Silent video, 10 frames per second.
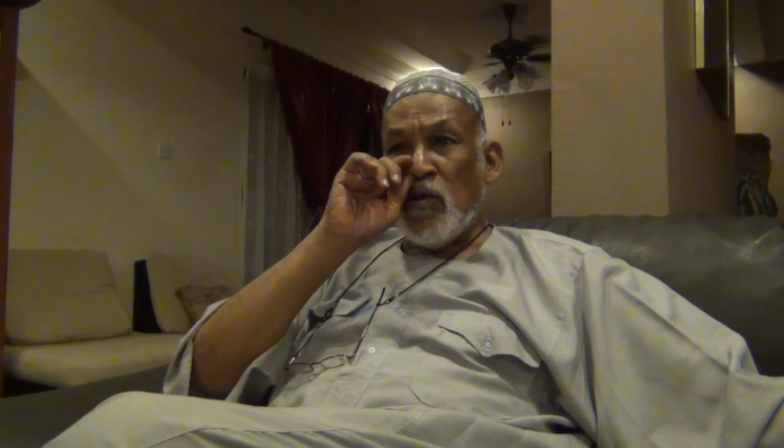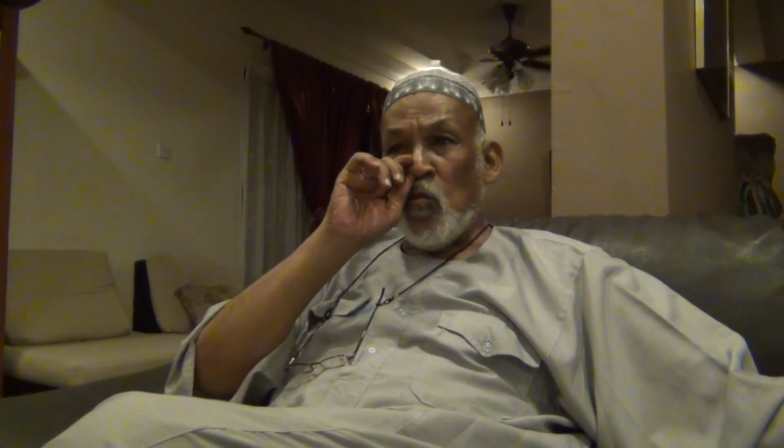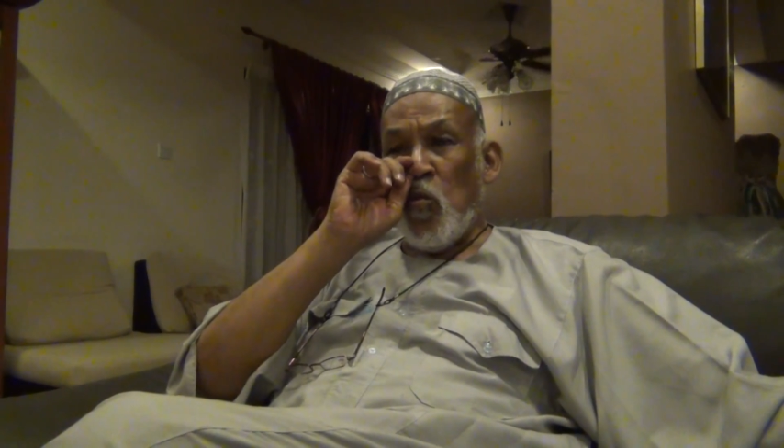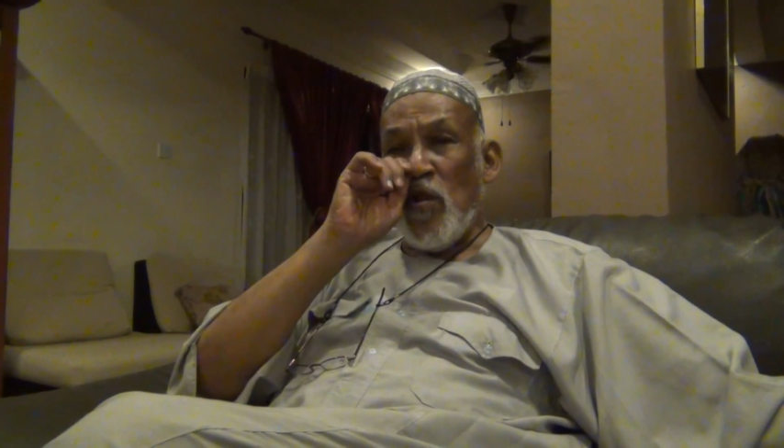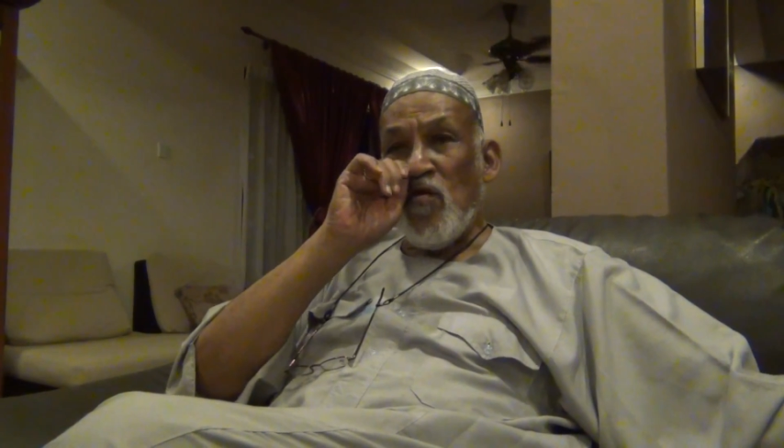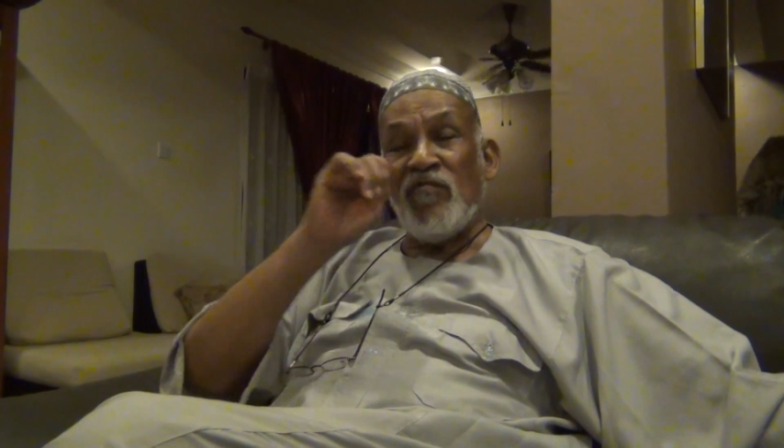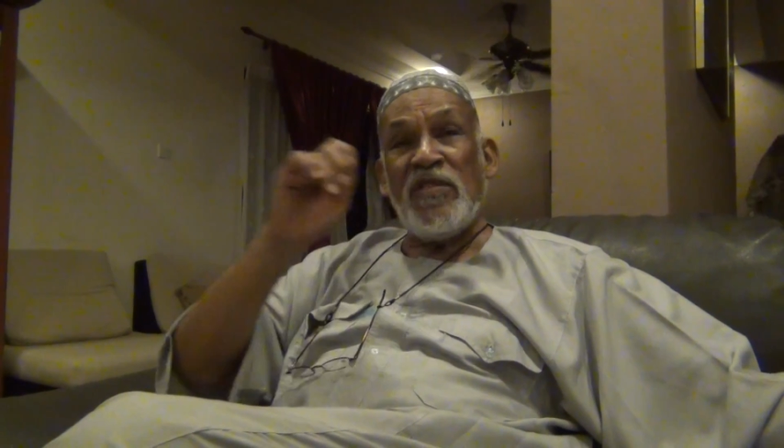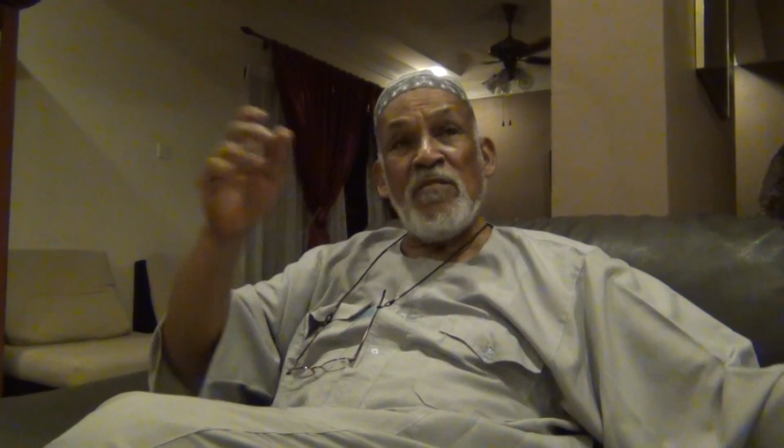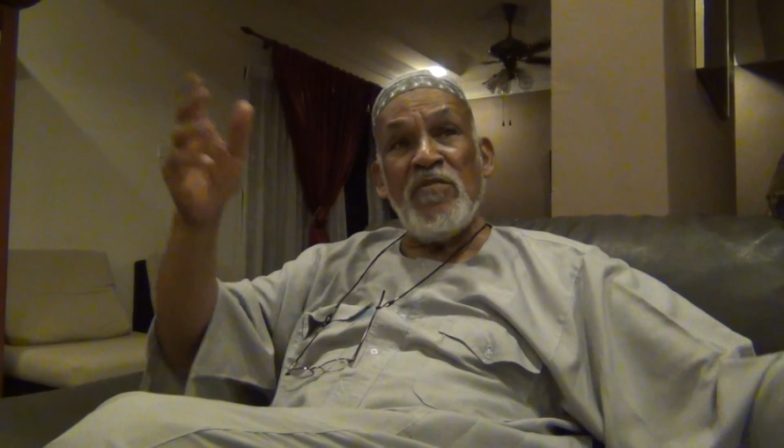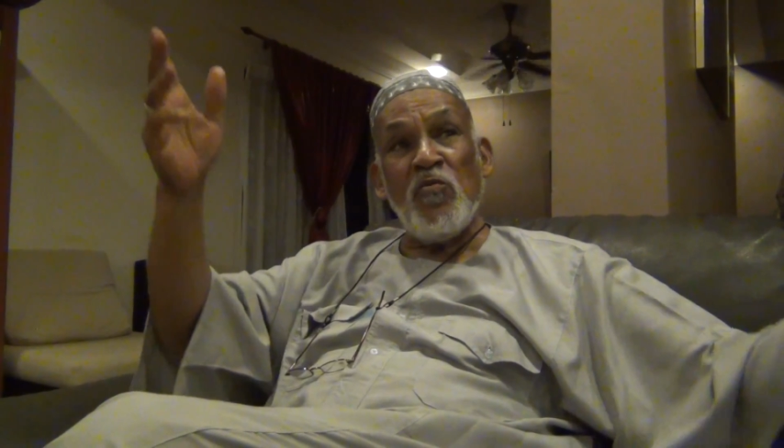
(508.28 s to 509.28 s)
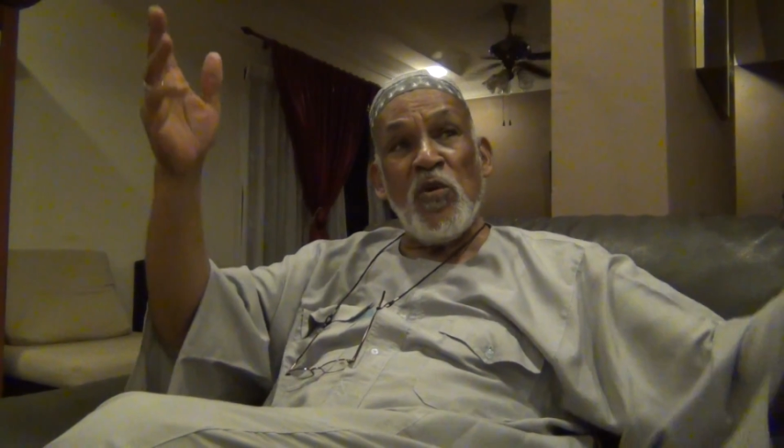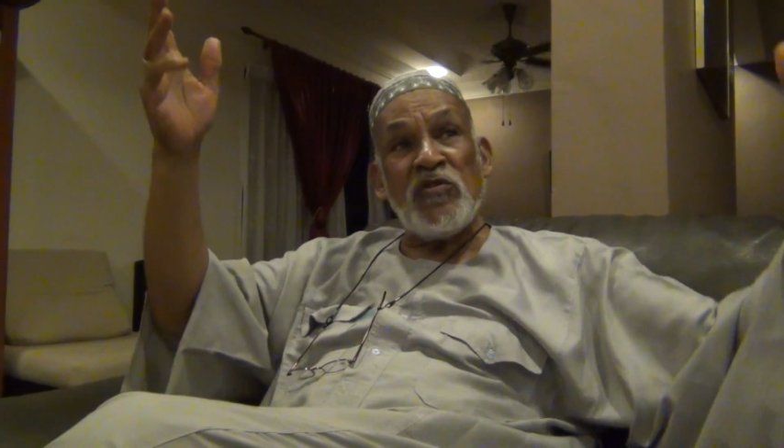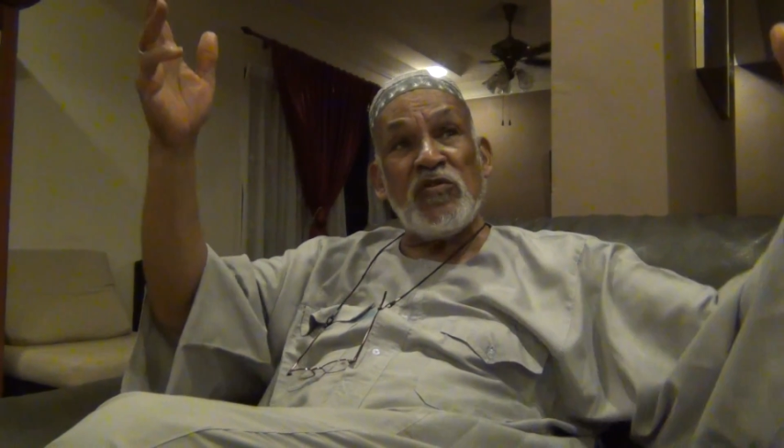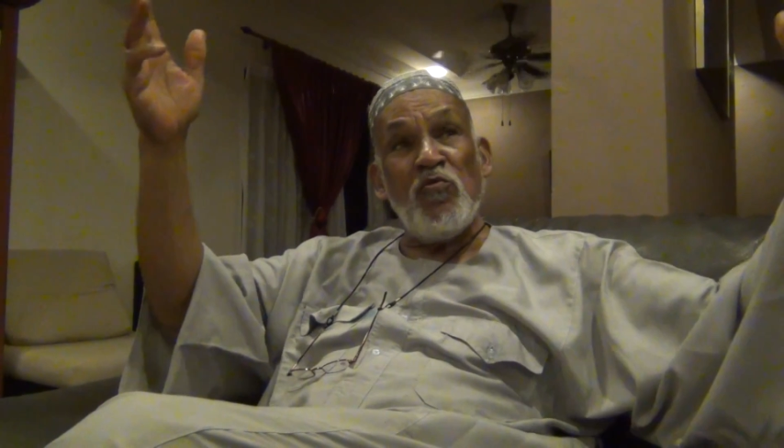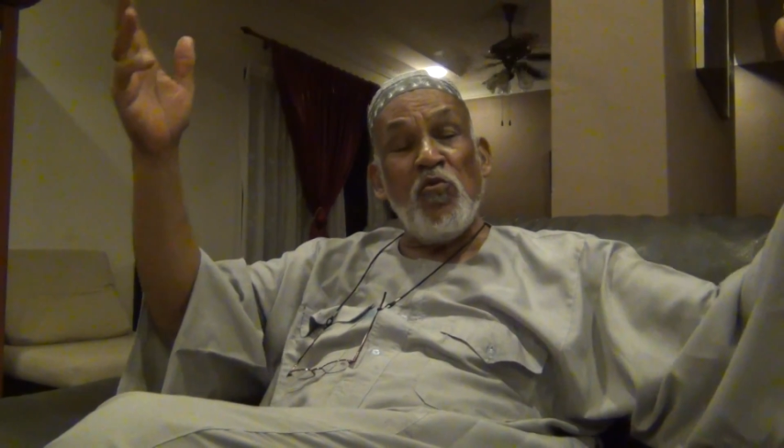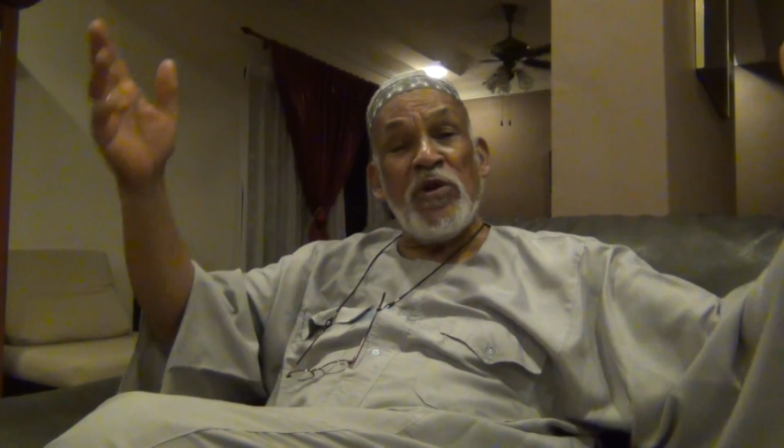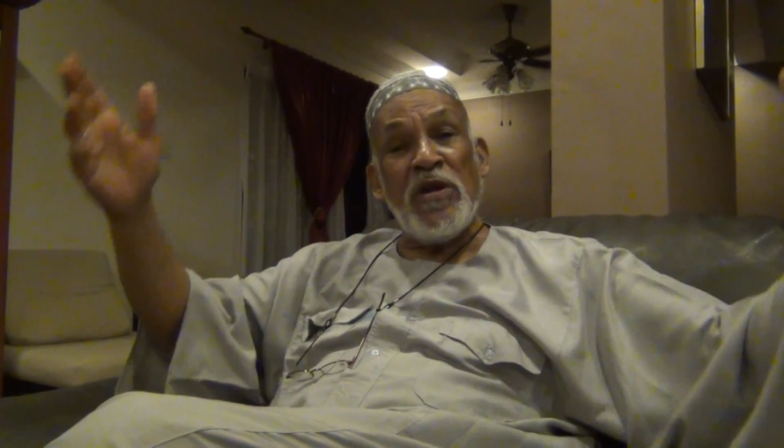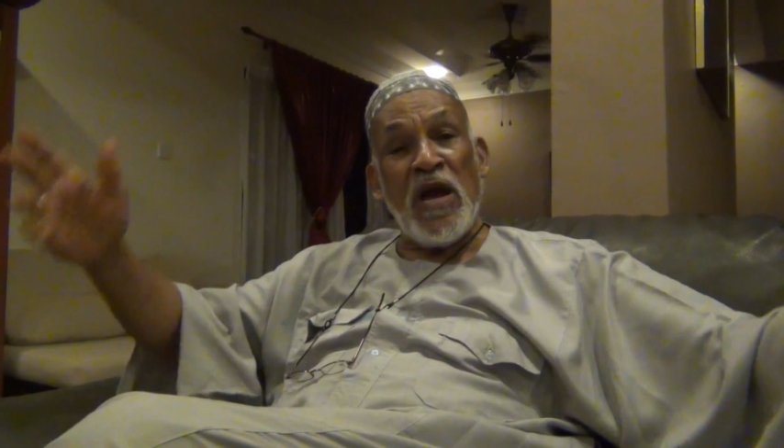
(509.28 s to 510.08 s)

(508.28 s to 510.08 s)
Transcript: One of them, he was looking